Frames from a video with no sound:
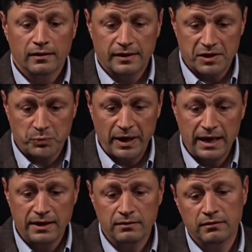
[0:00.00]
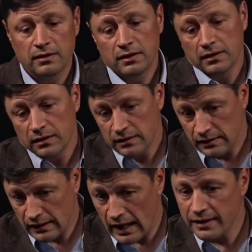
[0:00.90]
Less pain,
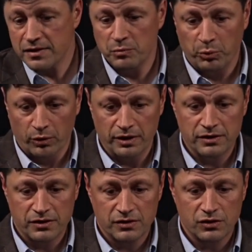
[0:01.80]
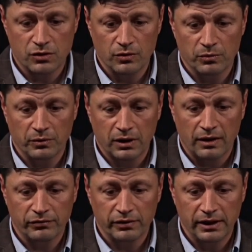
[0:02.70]
not as important to the
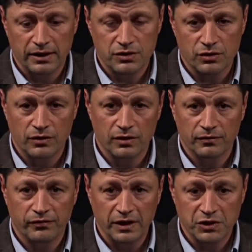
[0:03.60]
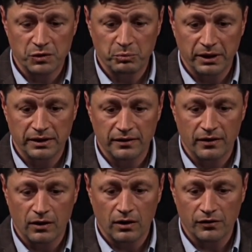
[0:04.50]
recovery and to the function, but
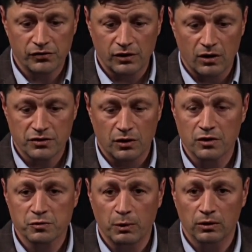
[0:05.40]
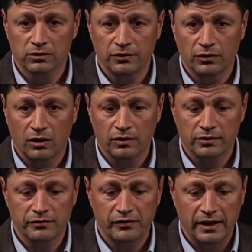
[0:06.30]
the scars are smaller and they're harder
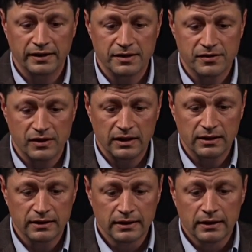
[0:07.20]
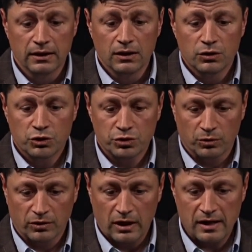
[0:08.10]
to find and see.
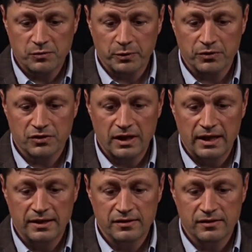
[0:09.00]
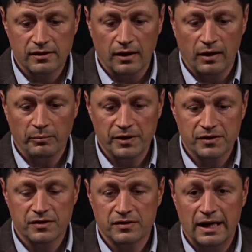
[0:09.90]
Shorter hospital stays.
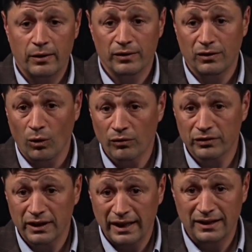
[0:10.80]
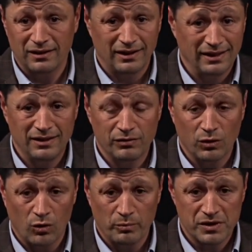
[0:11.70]
This is now an overnight and even
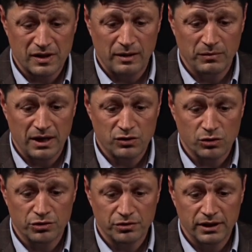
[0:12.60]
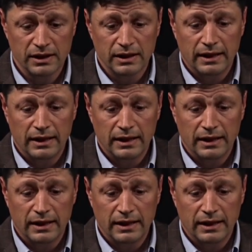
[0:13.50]
home the same day surgery.